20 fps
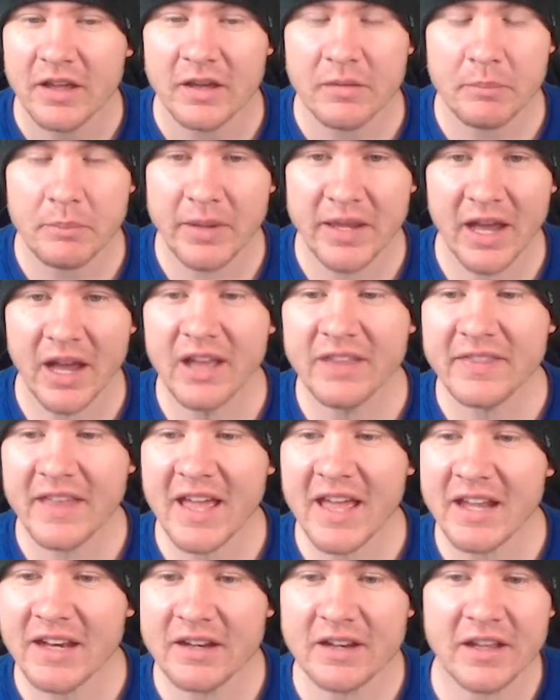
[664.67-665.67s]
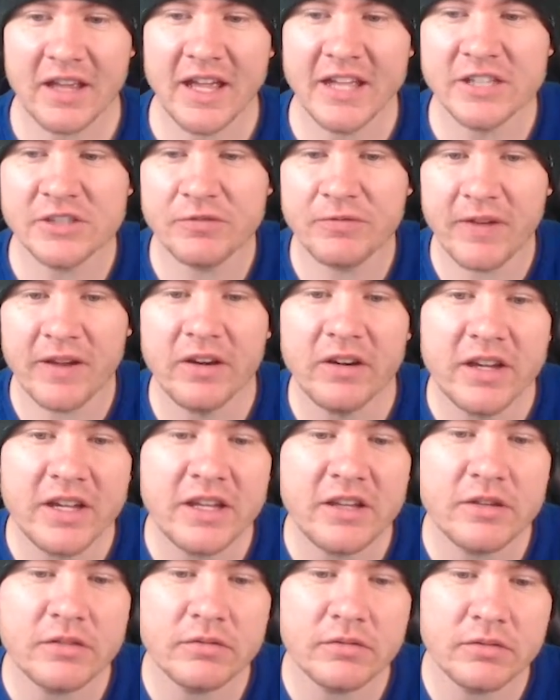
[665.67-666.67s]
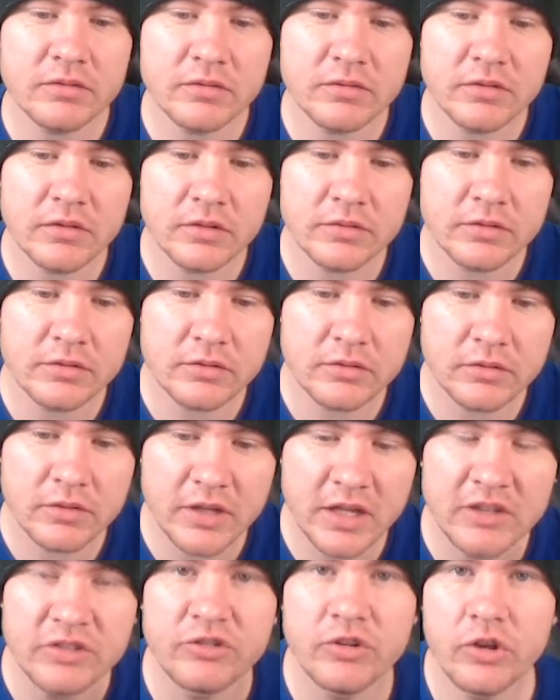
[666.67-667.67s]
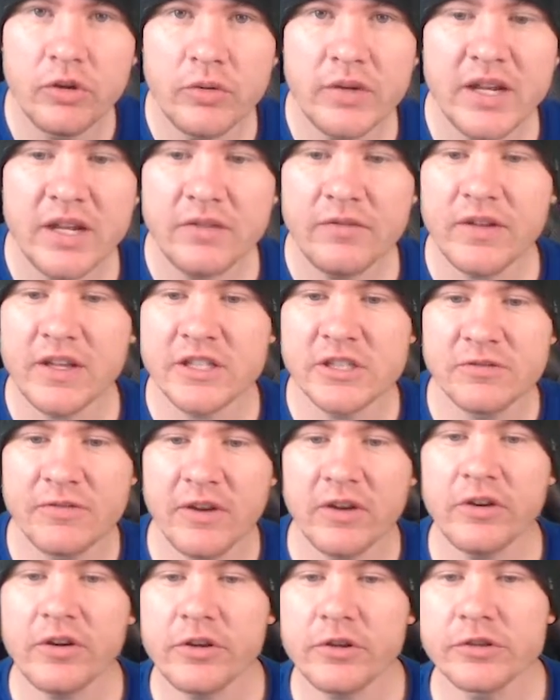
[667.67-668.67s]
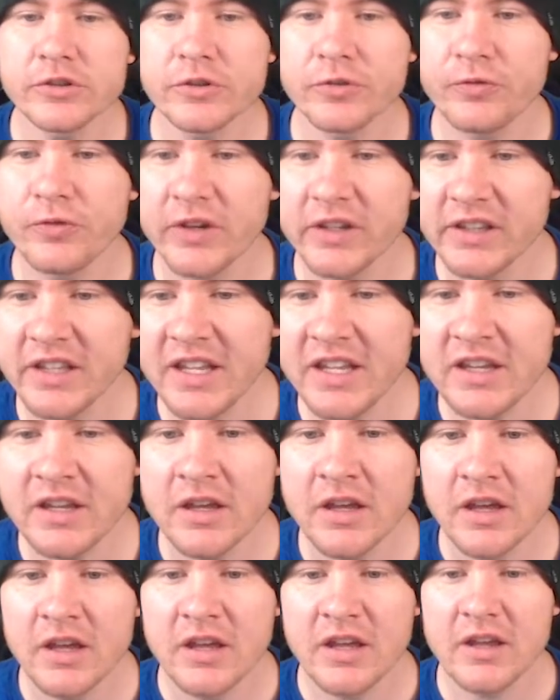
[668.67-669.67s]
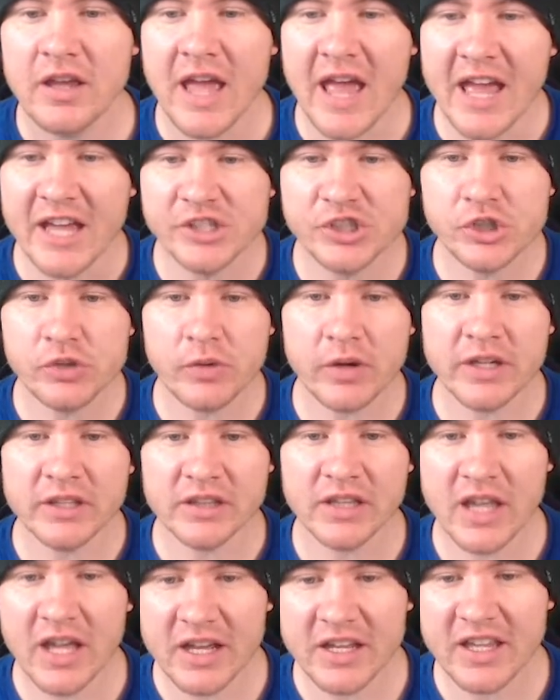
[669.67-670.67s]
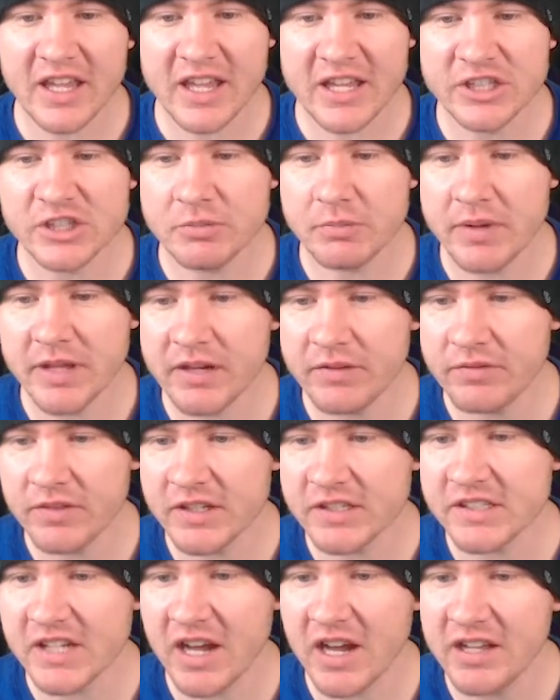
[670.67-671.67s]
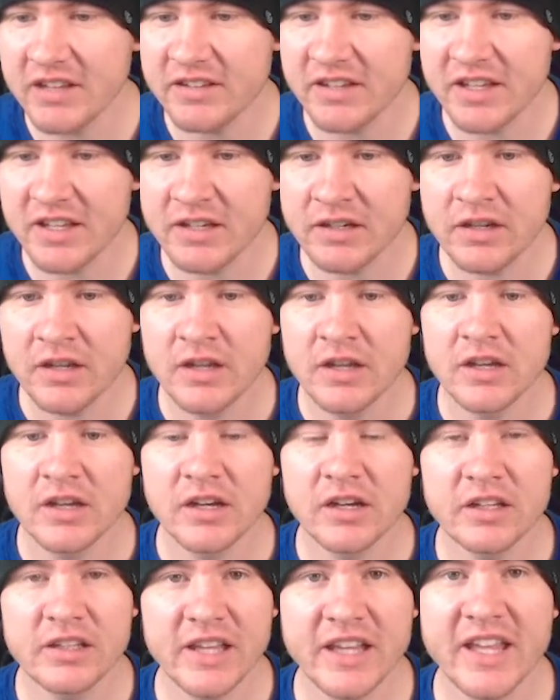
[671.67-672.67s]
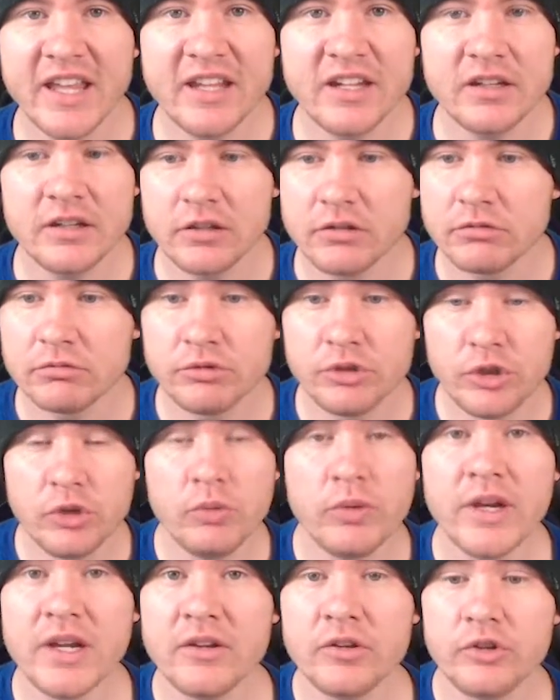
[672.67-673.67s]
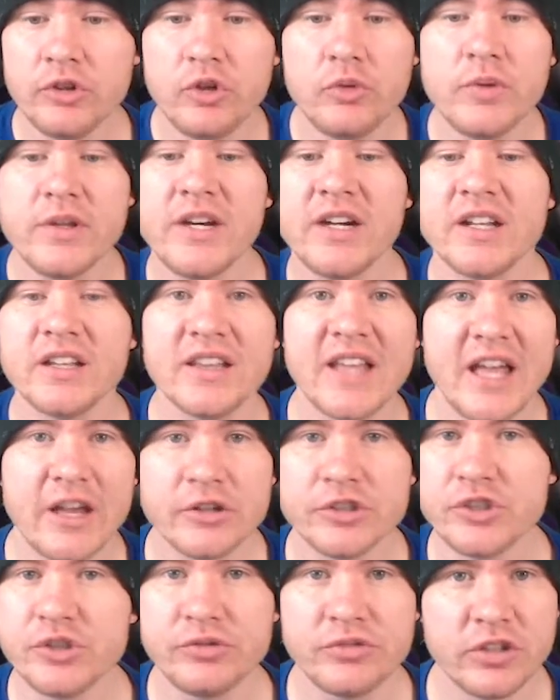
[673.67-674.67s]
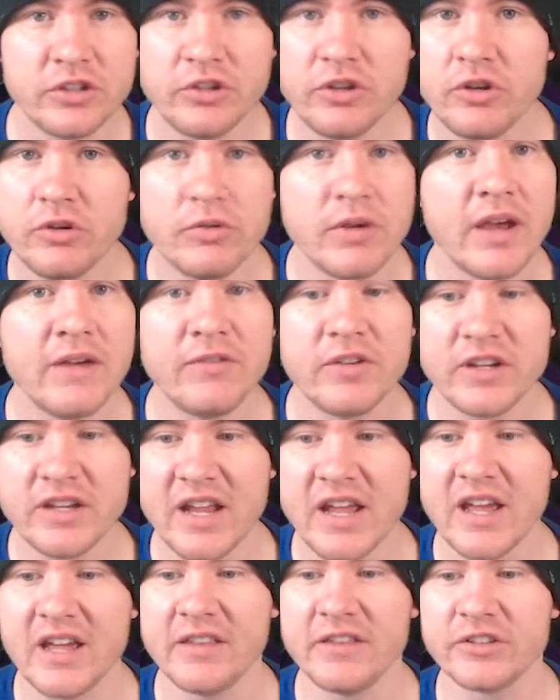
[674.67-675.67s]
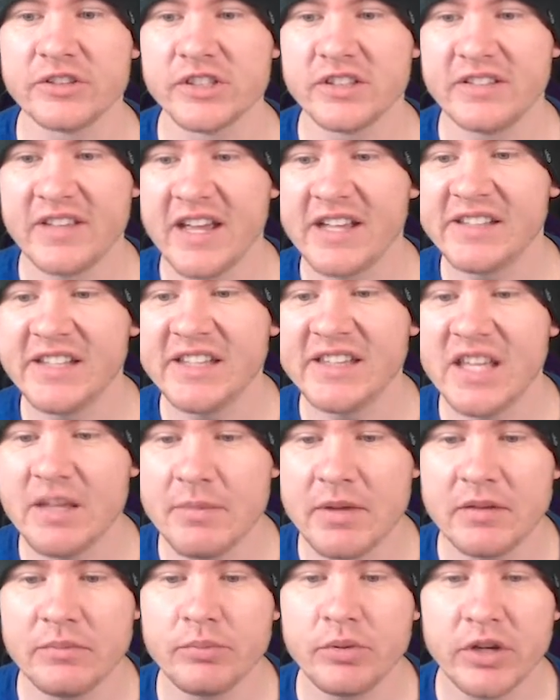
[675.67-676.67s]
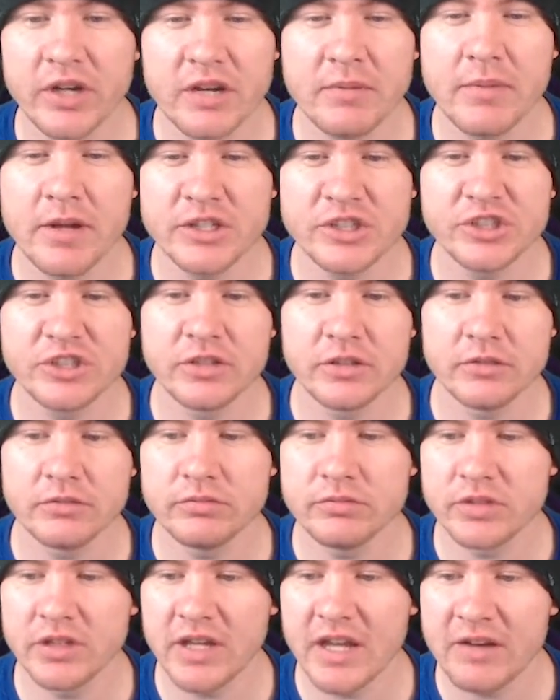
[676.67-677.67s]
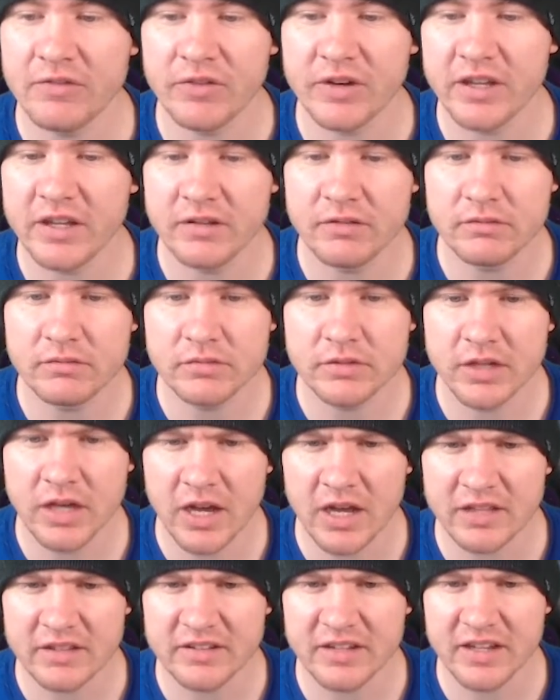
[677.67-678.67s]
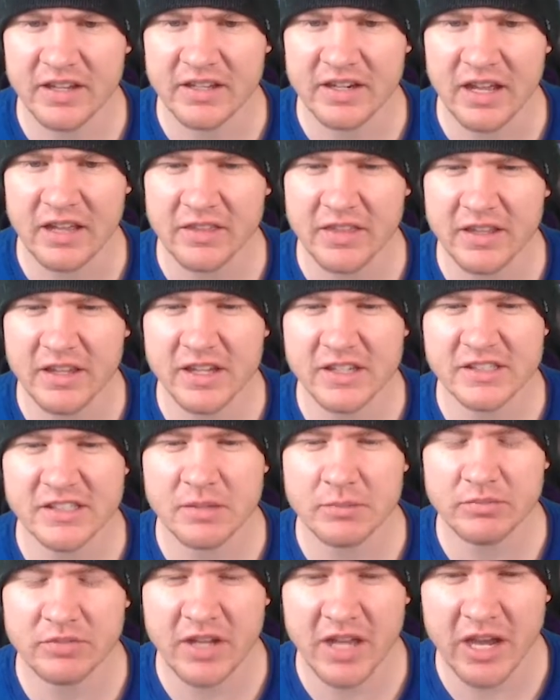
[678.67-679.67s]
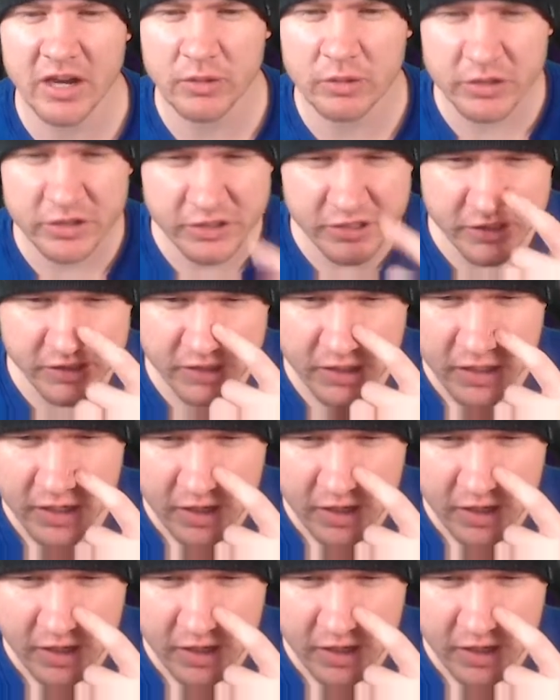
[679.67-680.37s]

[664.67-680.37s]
beyond that, it's very intuitive, it's very user friendly. As you unlock each bit of this content, click it, do what it do what it allows you to do every day. There's a daily limit pretty much to, to every content, I think except towers